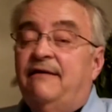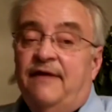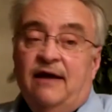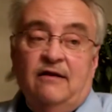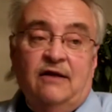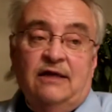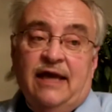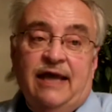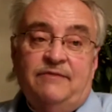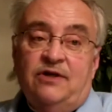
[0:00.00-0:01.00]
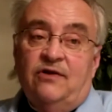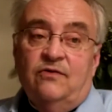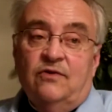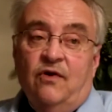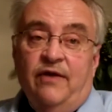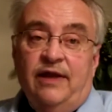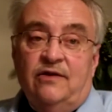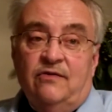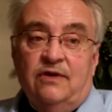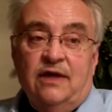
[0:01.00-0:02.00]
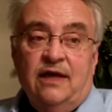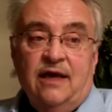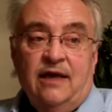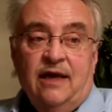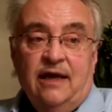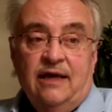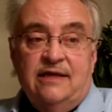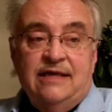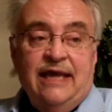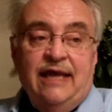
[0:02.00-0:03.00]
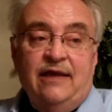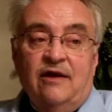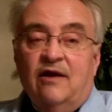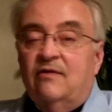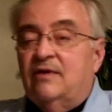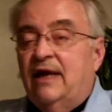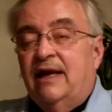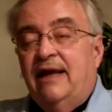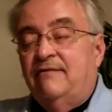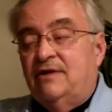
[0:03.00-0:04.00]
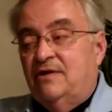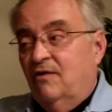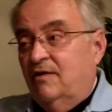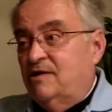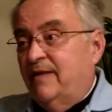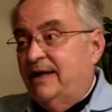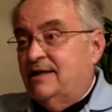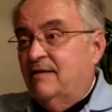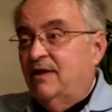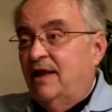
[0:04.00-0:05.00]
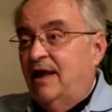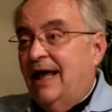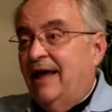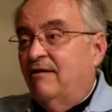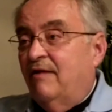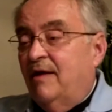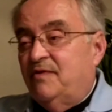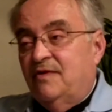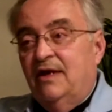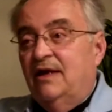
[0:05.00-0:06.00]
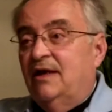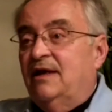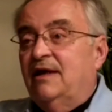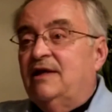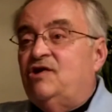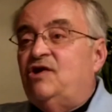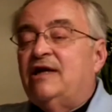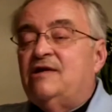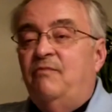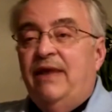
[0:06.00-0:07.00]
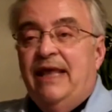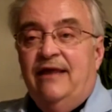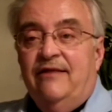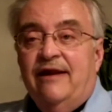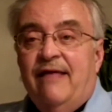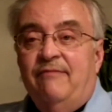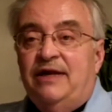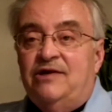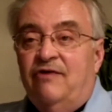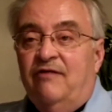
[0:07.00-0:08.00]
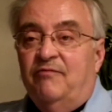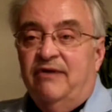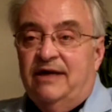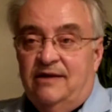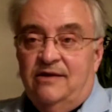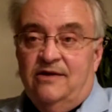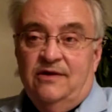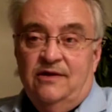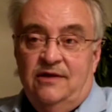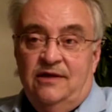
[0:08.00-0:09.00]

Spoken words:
I found on times too, going to a scene, and I was told this by some of the higher ups, just being there, that ministry of presence,